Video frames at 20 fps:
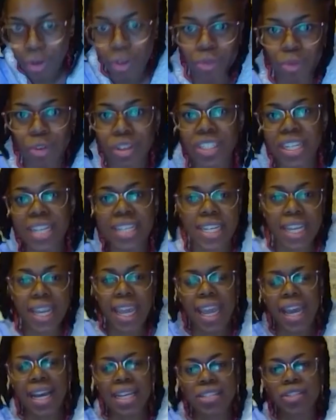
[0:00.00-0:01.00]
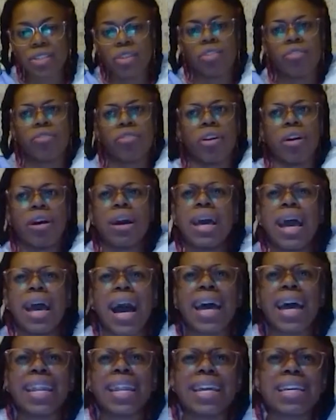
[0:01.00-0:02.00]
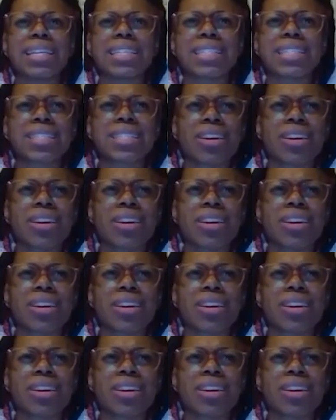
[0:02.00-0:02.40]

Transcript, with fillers: of yeah. what J J K has to offer. And it's